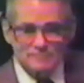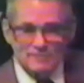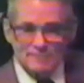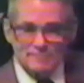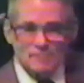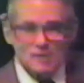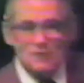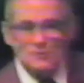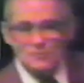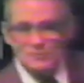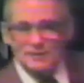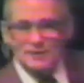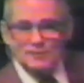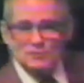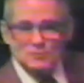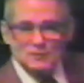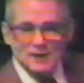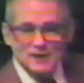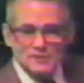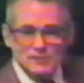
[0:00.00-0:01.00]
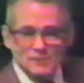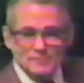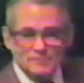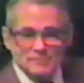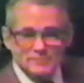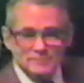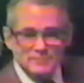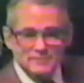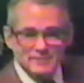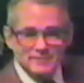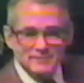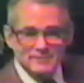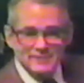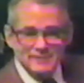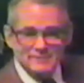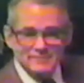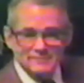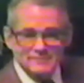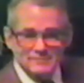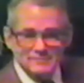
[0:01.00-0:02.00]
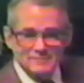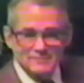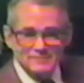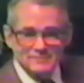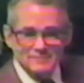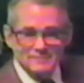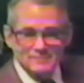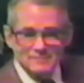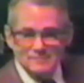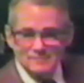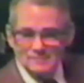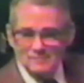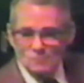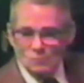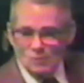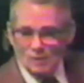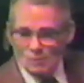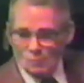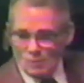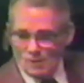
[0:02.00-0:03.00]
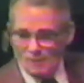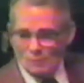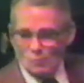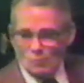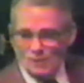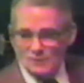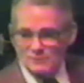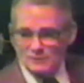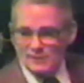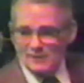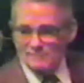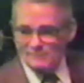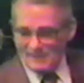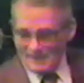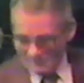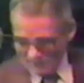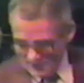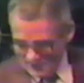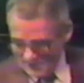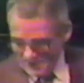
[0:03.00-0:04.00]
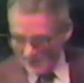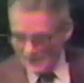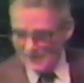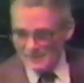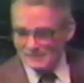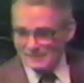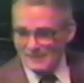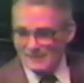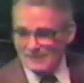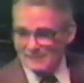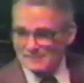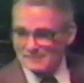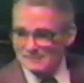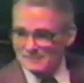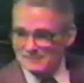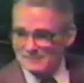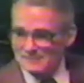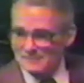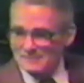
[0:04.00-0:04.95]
Brother Barton, you got a sign in your pulpit saying that? Why, why, why do you have to have a sign like that?